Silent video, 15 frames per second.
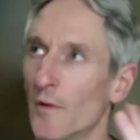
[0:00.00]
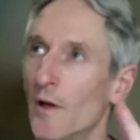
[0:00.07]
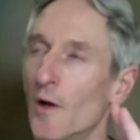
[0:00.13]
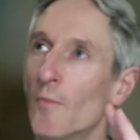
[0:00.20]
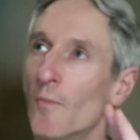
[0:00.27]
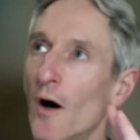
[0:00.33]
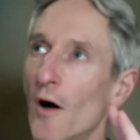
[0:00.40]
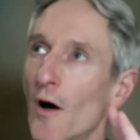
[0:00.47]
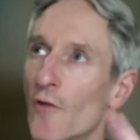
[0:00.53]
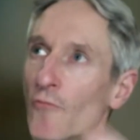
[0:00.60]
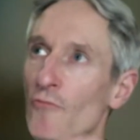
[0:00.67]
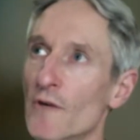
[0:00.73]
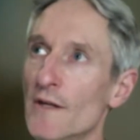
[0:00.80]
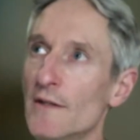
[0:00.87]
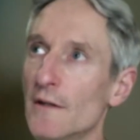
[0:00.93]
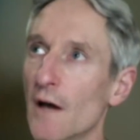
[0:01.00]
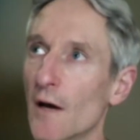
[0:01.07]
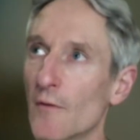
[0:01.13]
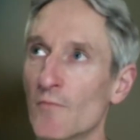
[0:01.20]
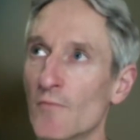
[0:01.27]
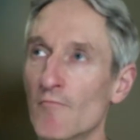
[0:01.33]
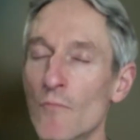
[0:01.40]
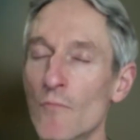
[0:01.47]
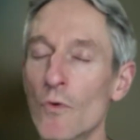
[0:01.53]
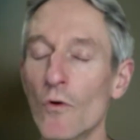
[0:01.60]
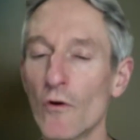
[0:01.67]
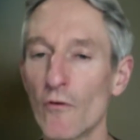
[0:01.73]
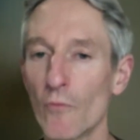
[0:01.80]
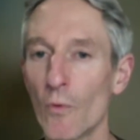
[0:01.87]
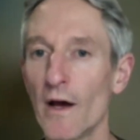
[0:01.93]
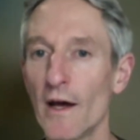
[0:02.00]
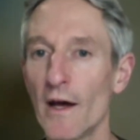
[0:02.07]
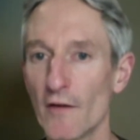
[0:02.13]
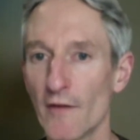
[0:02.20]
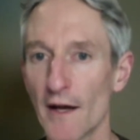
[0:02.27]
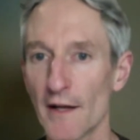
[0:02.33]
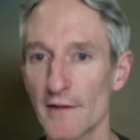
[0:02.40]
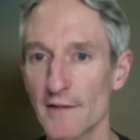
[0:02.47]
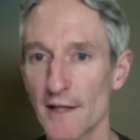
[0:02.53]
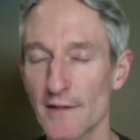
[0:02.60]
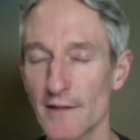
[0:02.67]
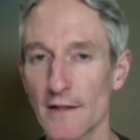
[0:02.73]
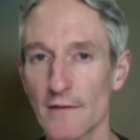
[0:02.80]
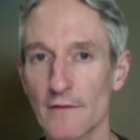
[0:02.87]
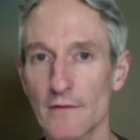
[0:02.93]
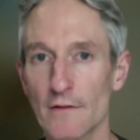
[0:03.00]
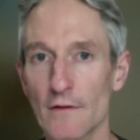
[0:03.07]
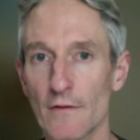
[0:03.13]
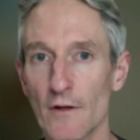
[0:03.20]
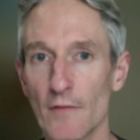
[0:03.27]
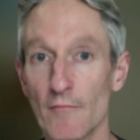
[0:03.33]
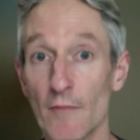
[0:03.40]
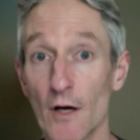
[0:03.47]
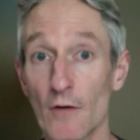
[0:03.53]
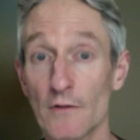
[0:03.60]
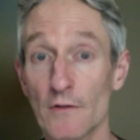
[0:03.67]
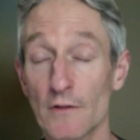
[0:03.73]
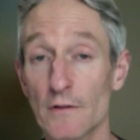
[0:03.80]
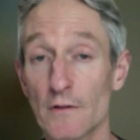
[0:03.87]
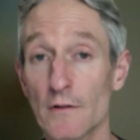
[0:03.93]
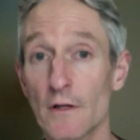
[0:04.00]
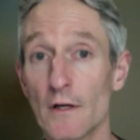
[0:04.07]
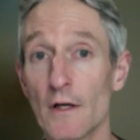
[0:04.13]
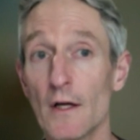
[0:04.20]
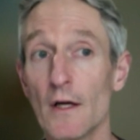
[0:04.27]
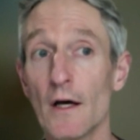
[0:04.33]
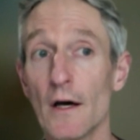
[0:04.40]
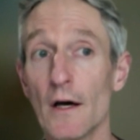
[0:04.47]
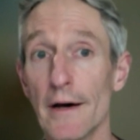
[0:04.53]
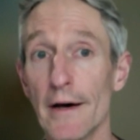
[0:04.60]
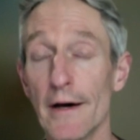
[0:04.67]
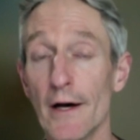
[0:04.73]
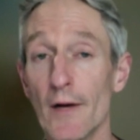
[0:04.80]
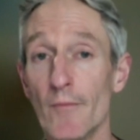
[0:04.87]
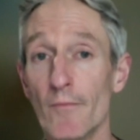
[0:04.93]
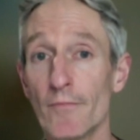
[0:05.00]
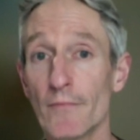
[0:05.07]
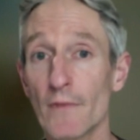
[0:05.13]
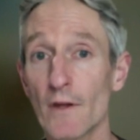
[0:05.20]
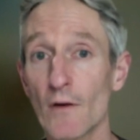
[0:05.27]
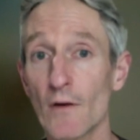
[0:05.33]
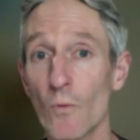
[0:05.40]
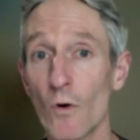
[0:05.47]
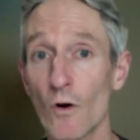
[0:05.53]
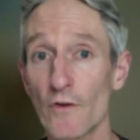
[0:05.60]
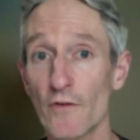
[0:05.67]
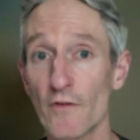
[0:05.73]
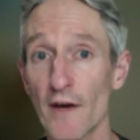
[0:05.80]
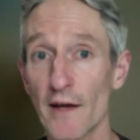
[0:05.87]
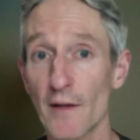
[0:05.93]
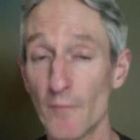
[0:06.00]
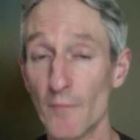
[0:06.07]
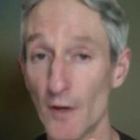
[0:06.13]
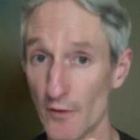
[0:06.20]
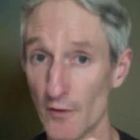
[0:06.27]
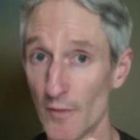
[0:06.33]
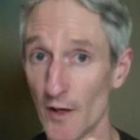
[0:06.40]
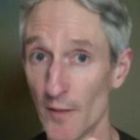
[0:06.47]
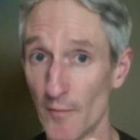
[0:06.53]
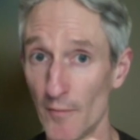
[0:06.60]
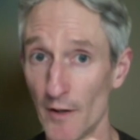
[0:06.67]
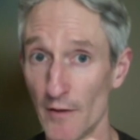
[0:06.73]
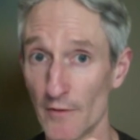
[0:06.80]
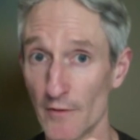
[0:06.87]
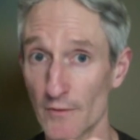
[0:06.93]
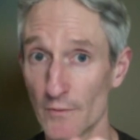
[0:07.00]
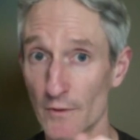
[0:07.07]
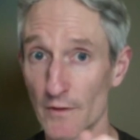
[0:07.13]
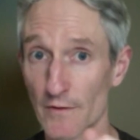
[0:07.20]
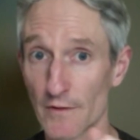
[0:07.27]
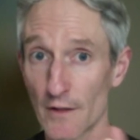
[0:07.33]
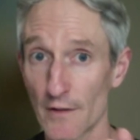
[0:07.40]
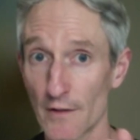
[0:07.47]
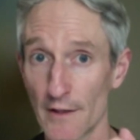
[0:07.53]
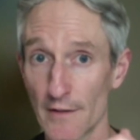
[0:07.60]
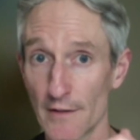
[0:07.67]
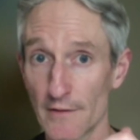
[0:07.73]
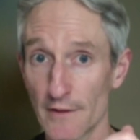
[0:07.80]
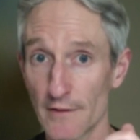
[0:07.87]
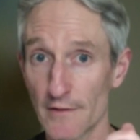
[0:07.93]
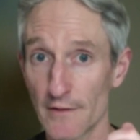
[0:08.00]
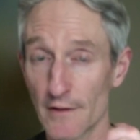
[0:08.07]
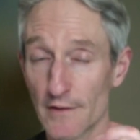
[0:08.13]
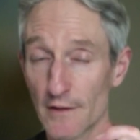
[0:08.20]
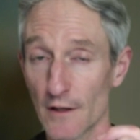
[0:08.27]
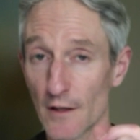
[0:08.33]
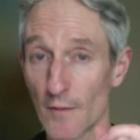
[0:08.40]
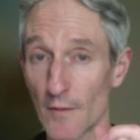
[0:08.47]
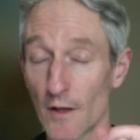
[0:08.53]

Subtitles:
part of the reason I was more aware of anaesthetics than most was the fact that both my parents were consultant anaesthetists at the time.